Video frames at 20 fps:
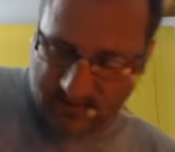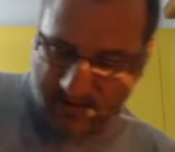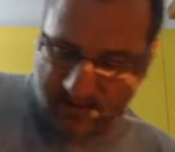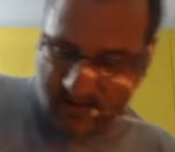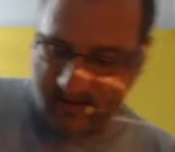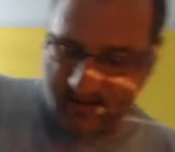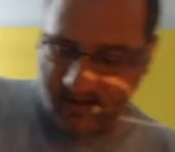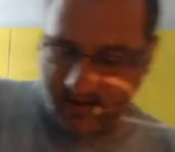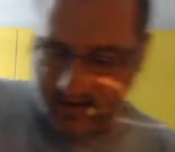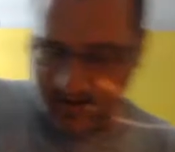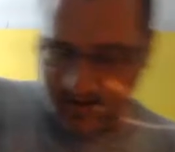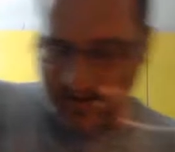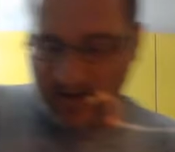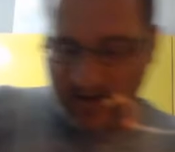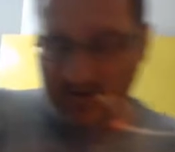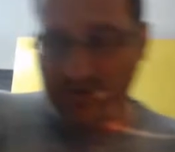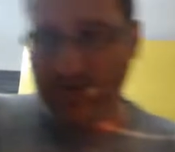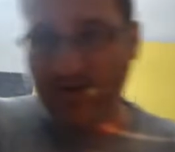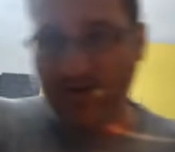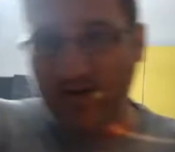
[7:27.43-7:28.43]

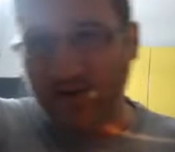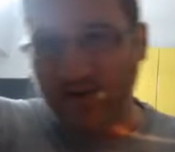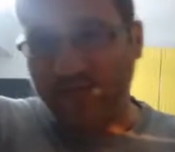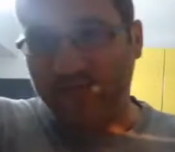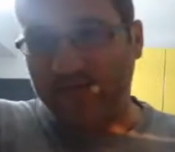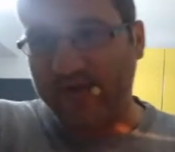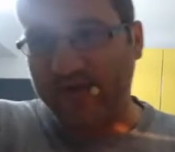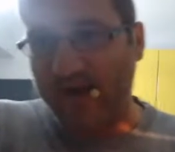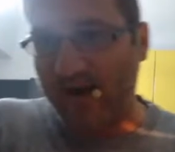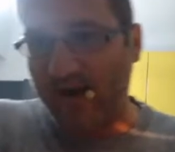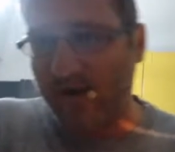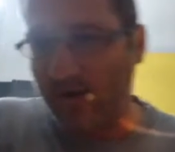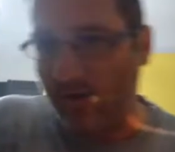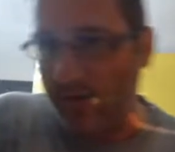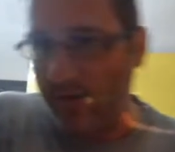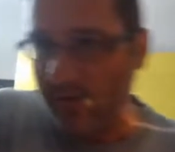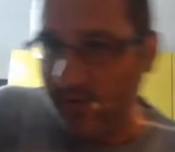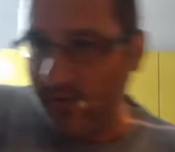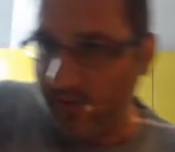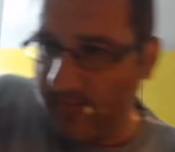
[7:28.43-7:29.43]
for
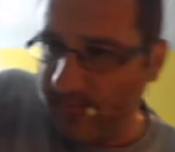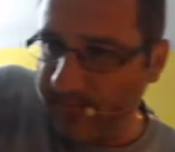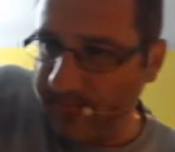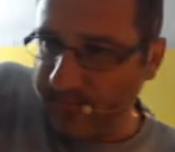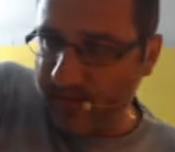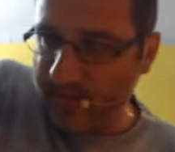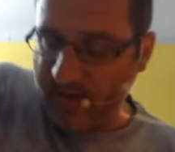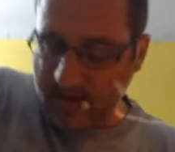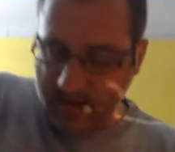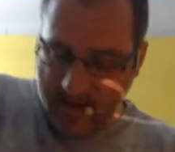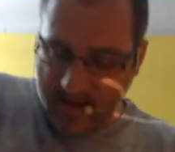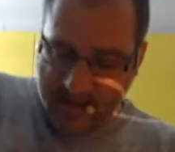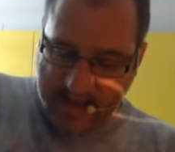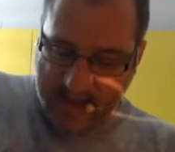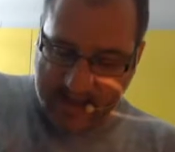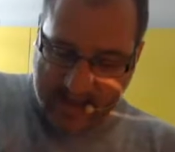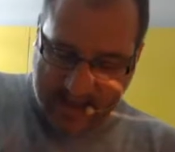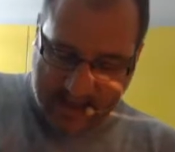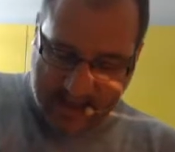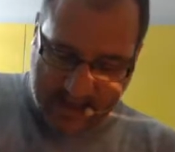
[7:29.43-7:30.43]
tacos.
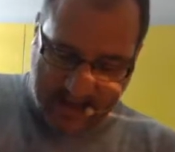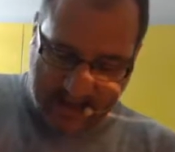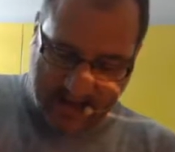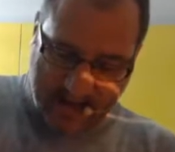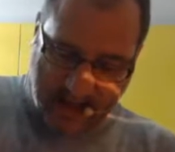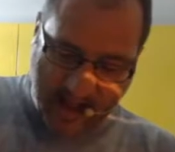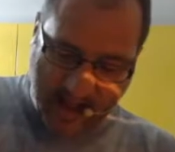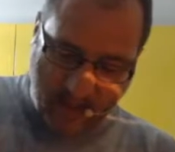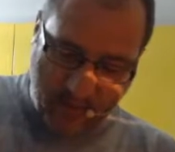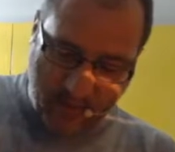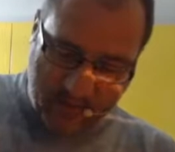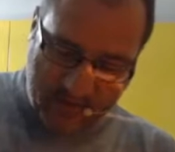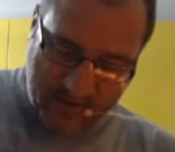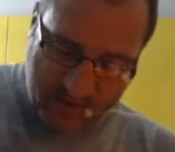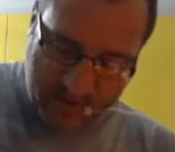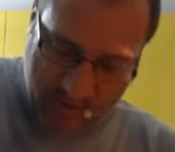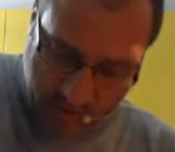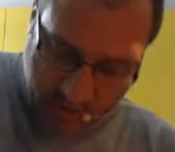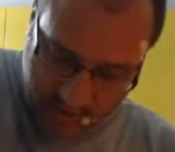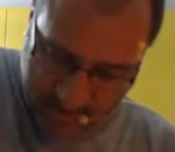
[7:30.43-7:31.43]
And I was
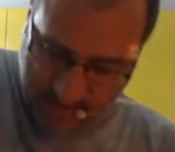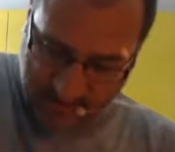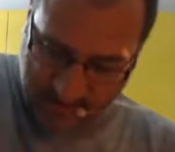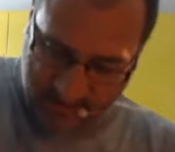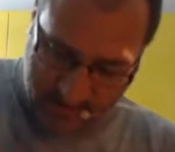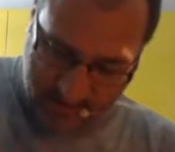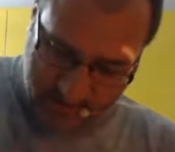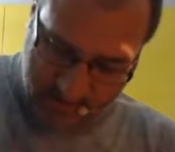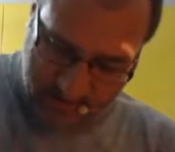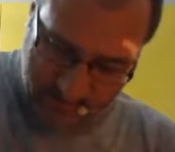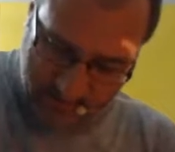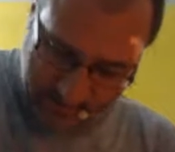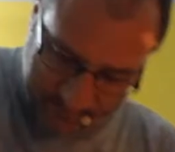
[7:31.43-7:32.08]
astonished